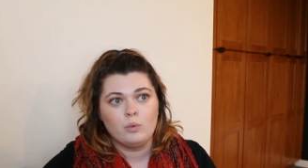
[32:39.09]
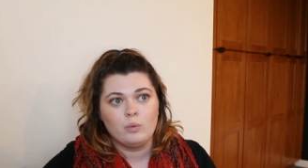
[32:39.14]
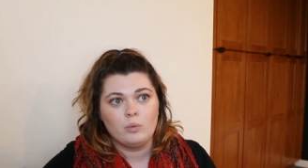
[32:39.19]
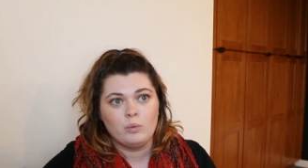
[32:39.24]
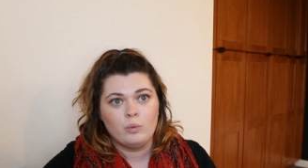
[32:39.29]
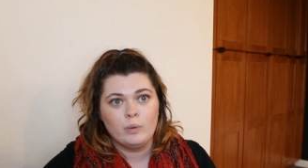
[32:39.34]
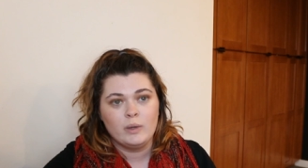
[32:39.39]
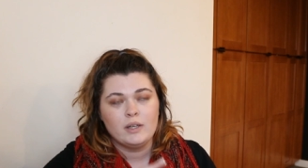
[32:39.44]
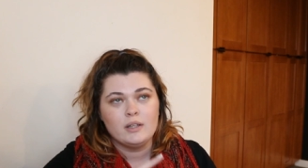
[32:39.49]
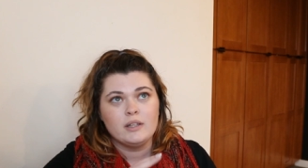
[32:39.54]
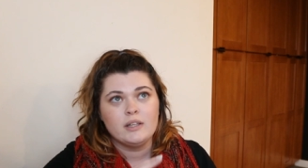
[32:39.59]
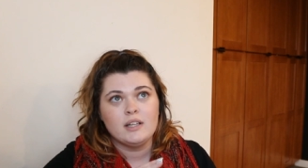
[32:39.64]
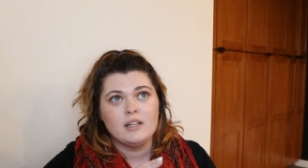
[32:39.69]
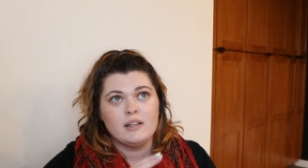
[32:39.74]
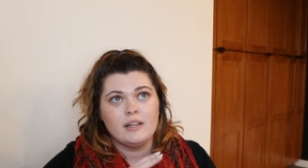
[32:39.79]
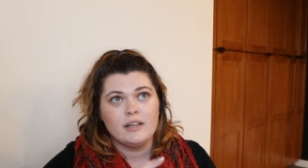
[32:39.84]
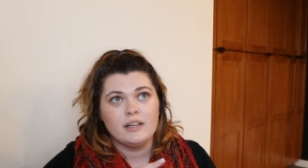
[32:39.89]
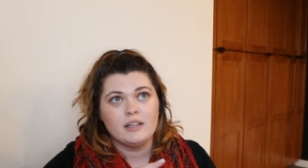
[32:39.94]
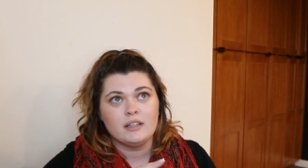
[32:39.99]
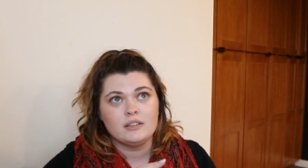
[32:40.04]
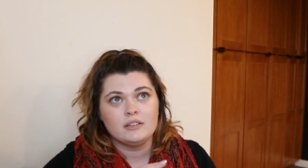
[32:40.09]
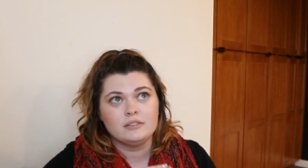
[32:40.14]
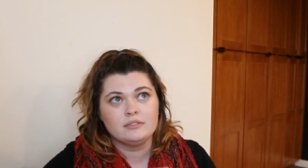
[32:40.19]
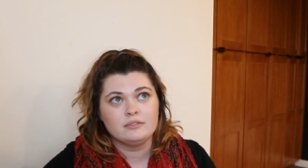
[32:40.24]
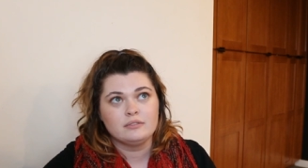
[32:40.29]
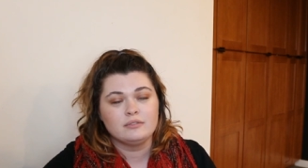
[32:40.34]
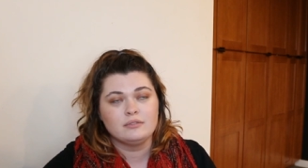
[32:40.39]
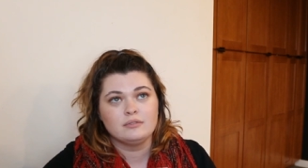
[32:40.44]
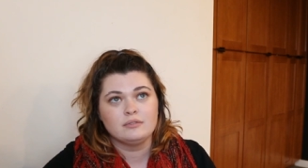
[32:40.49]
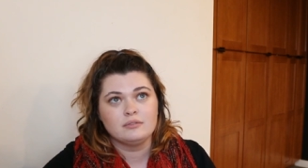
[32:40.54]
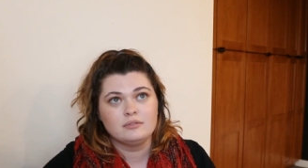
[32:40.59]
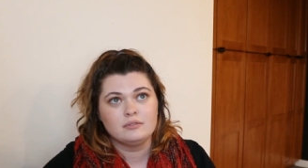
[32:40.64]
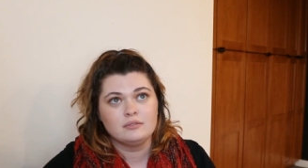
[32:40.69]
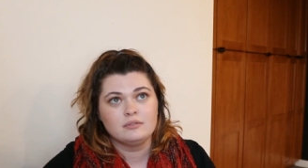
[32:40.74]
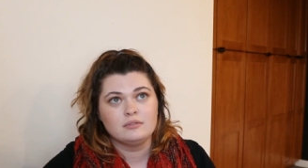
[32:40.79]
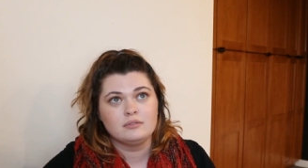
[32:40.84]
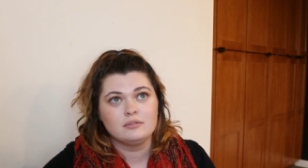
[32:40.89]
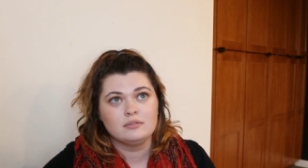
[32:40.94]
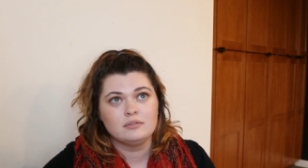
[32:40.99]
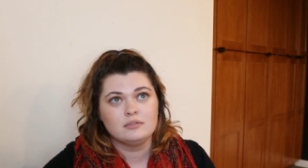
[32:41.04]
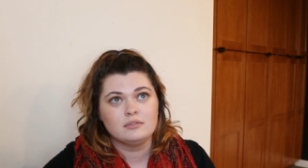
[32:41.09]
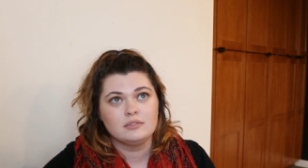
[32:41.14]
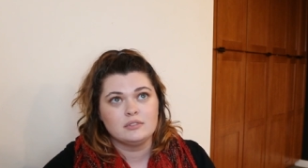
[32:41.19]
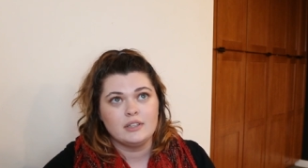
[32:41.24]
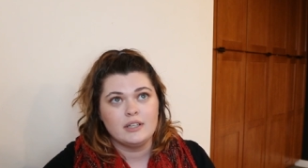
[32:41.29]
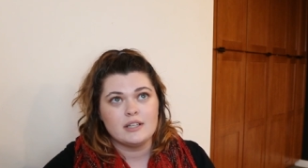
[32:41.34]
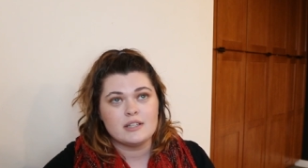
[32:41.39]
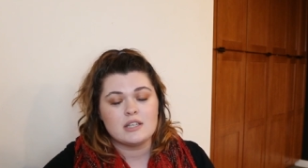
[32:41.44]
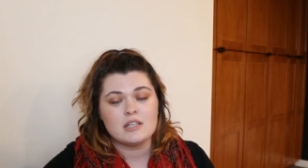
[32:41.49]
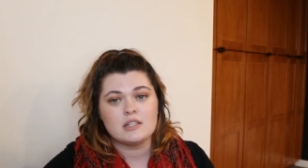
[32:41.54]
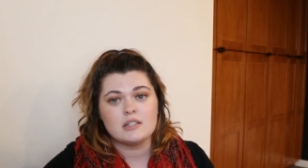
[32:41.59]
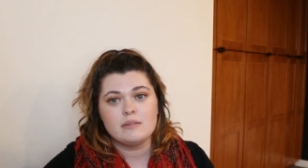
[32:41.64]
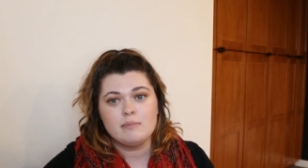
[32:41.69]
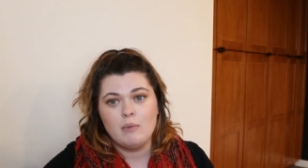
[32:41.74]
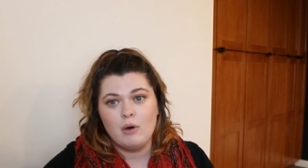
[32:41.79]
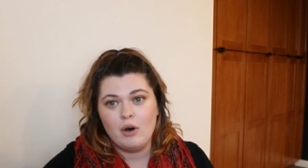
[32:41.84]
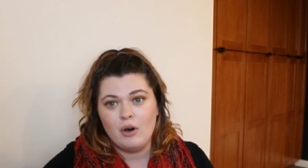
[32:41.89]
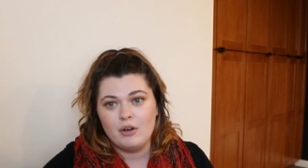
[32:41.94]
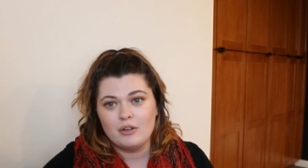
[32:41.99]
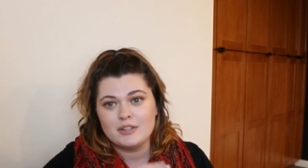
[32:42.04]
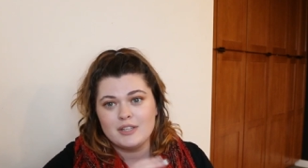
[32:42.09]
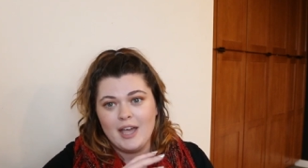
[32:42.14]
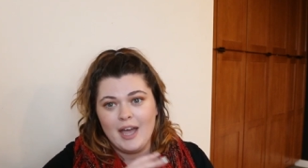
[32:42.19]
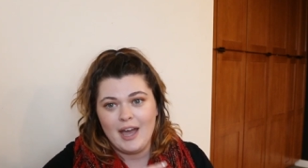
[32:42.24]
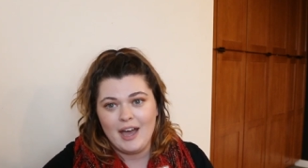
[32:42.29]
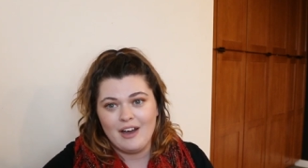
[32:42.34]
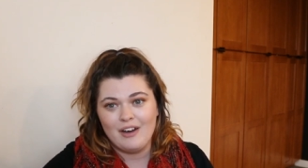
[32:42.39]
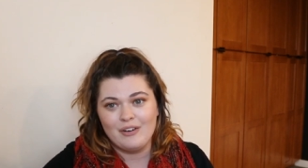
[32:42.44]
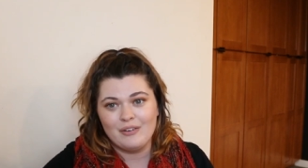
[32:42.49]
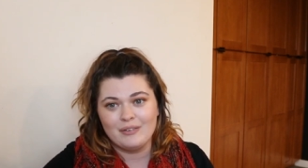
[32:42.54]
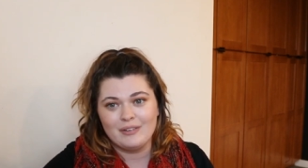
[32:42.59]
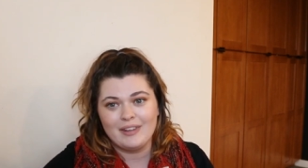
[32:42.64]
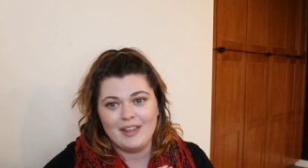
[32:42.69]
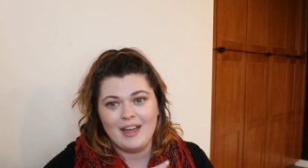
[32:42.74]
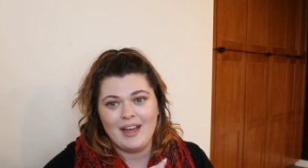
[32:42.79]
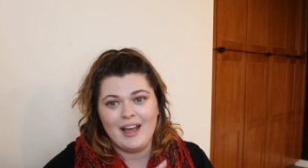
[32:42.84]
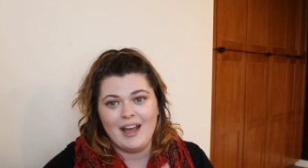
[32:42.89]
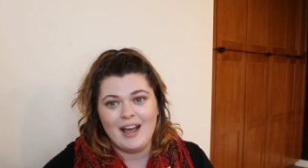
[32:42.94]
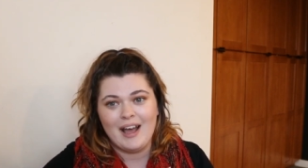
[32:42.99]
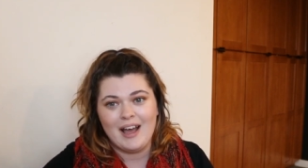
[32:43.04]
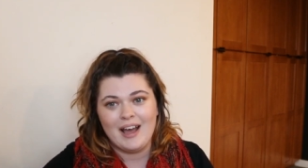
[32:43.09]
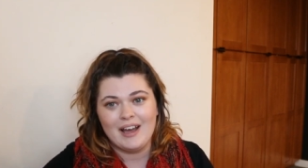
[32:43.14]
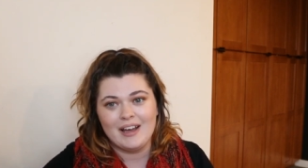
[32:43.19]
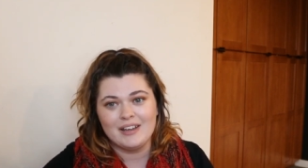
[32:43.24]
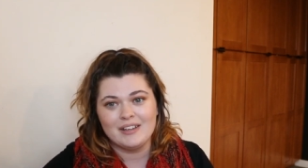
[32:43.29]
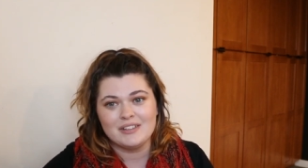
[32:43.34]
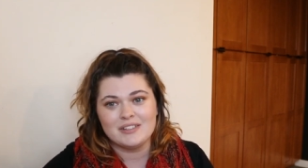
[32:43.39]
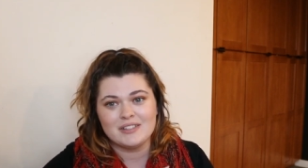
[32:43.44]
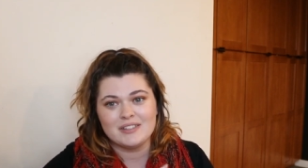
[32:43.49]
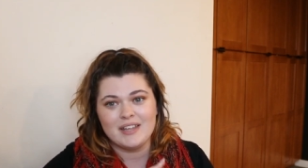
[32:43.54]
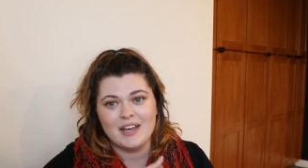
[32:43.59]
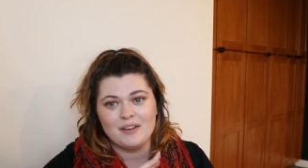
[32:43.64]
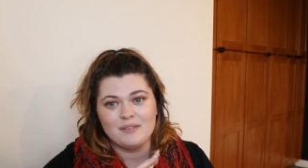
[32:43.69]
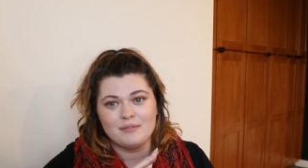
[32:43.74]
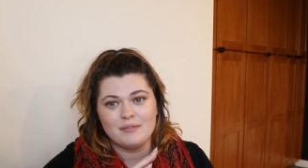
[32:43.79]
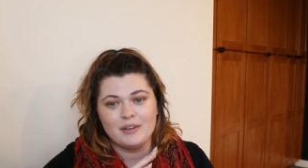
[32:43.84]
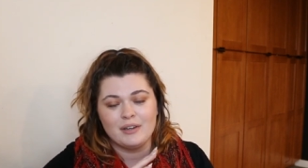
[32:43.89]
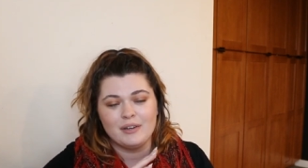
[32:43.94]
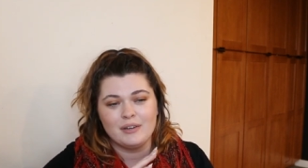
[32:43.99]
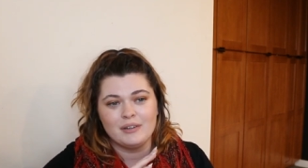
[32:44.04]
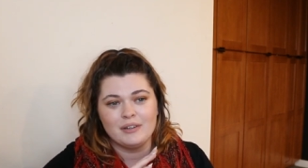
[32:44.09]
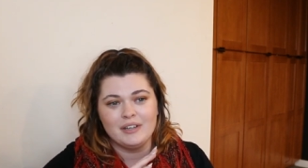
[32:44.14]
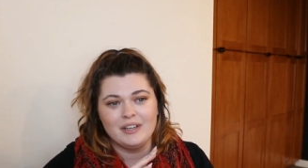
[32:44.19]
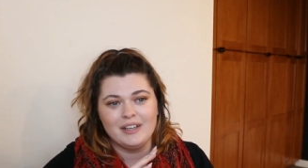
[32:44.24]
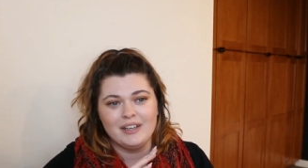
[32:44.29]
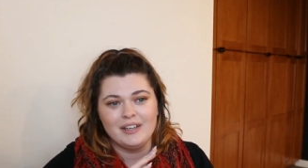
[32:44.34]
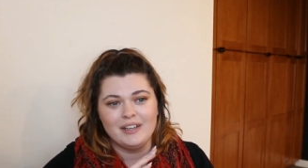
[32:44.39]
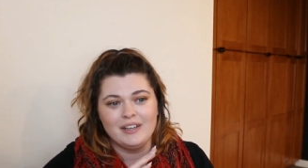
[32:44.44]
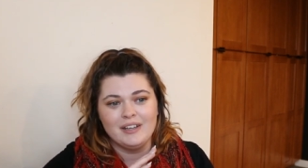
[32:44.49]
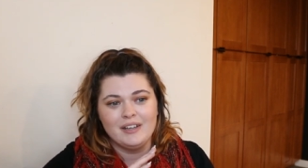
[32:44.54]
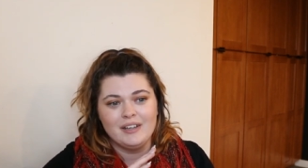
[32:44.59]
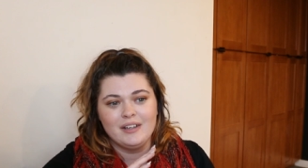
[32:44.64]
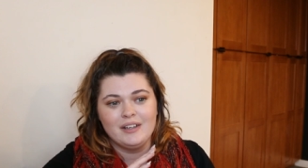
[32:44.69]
really like, it's a small town that has that very,